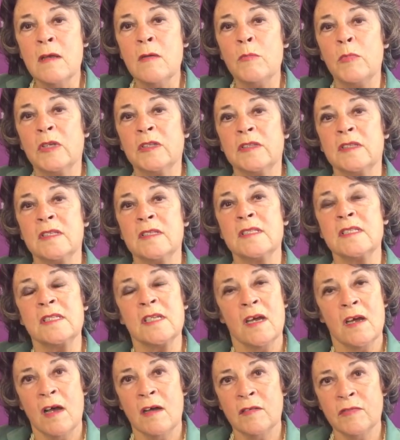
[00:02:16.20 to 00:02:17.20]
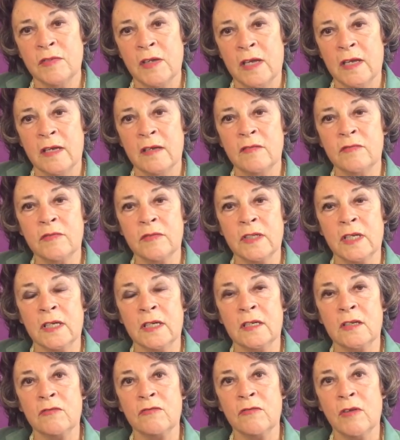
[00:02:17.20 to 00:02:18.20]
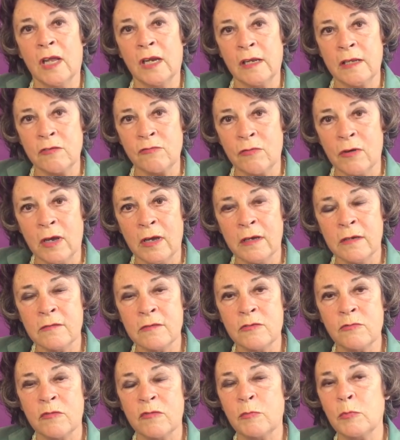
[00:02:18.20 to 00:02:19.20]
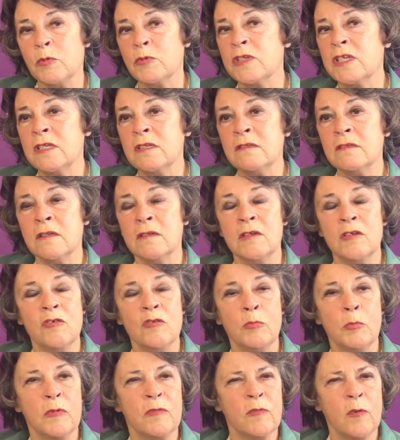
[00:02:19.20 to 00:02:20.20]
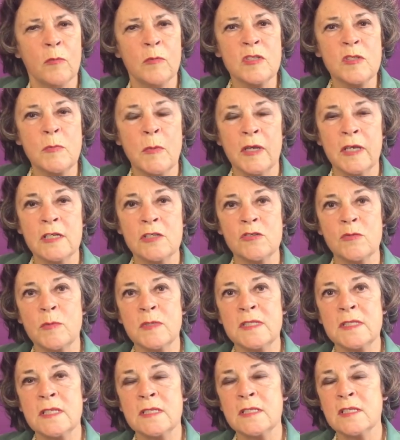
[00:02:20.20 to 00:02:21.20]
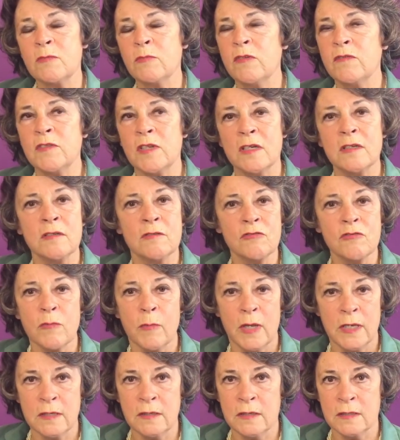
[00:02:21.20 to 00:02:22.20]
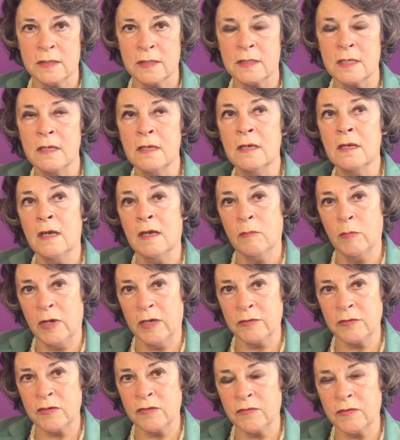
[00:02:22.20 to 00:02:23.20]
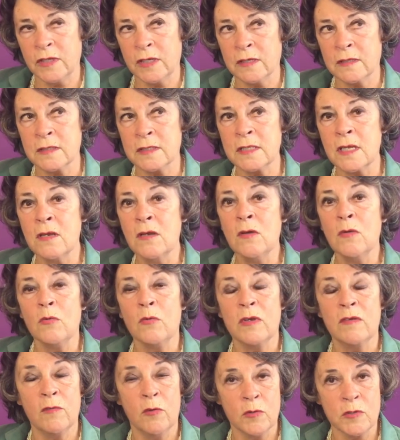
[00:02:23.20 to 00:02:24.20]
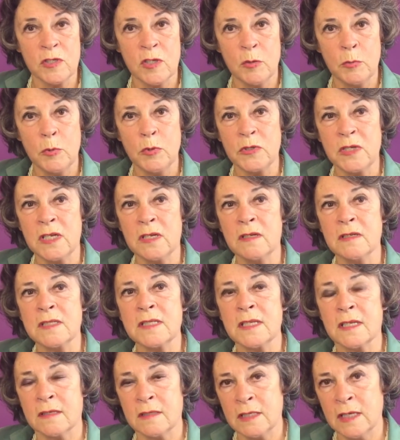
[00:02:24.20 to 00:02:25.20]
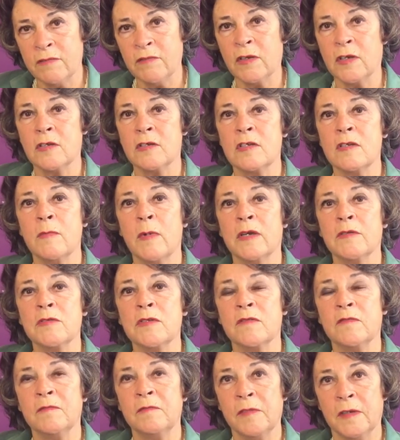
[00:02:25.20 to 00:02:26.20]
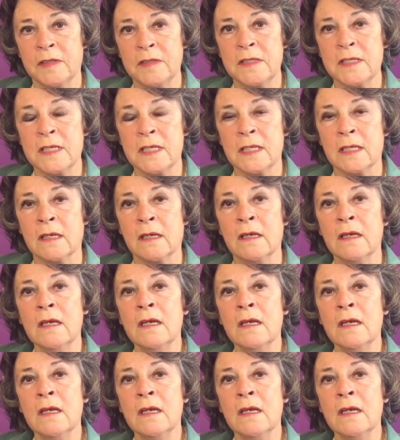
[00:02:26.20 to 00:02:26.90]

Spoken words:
But the staff have rallied round. We've put in a new performance management system. We've done a tremendous amount of things. We've also put in a significant amount of funding,